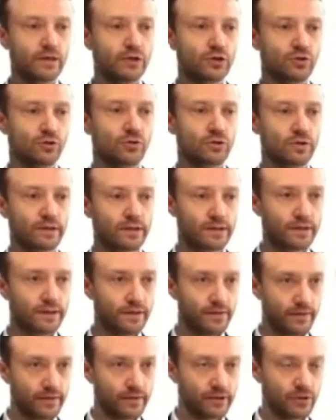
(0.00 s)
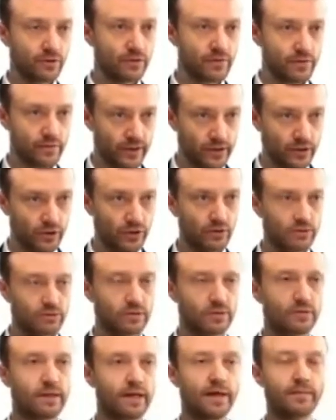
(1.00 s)
should not exceed a certain
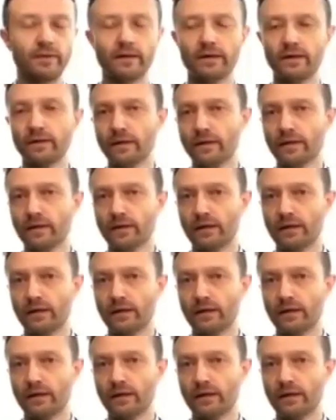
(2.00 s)
threshold, namely